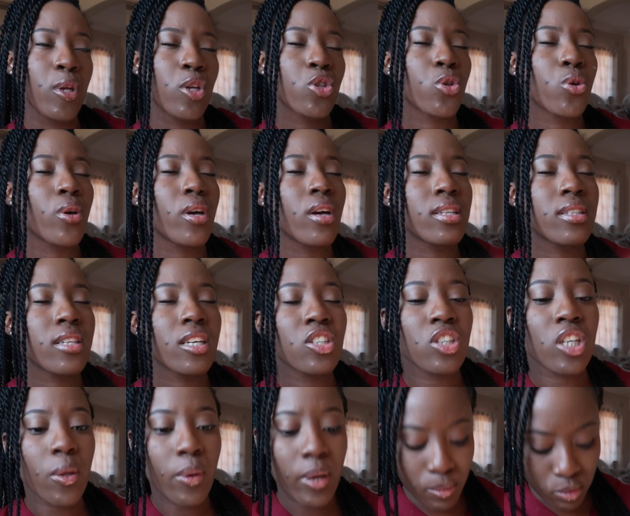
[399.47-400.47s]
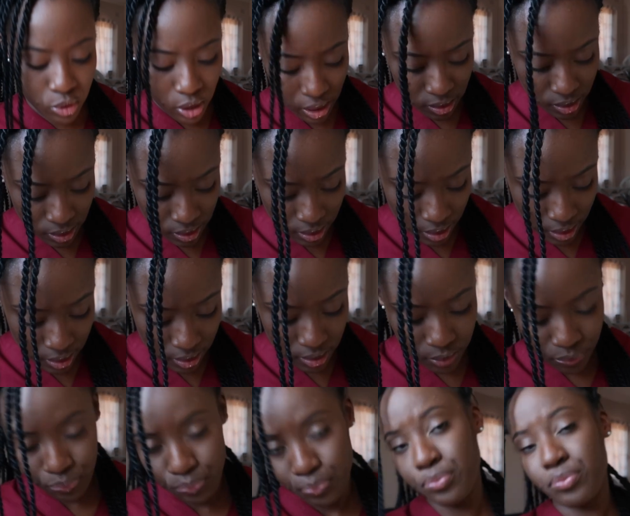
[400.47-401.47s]
so essentially what i'm trying to say
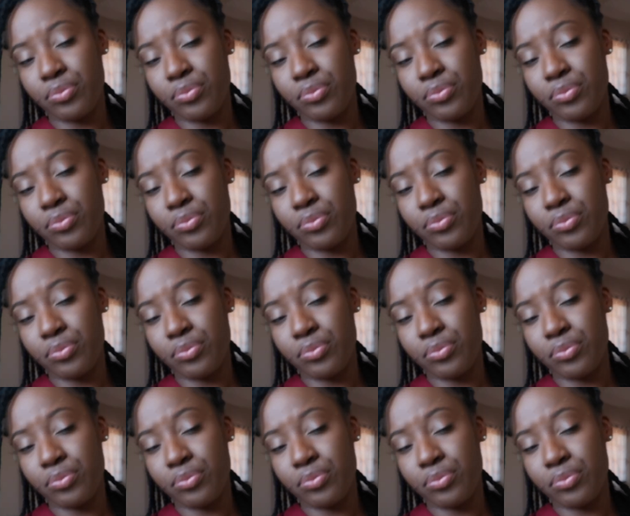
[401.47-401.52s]
is